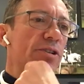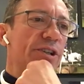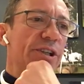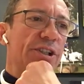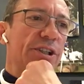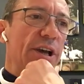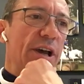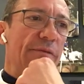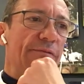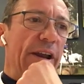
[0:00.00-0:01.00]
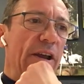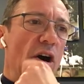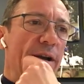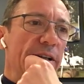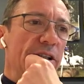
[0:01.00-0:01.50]
horse is very
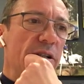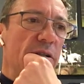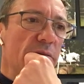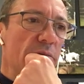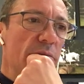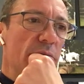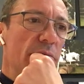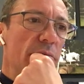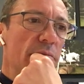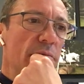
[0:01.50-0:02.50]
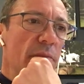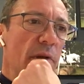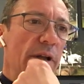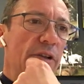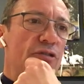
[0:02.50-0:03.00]
honest.
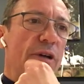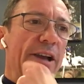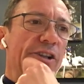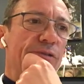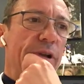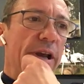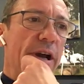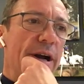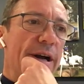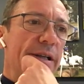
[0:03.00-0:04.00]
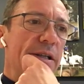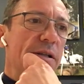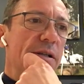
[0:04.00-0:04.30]
Tries really hard.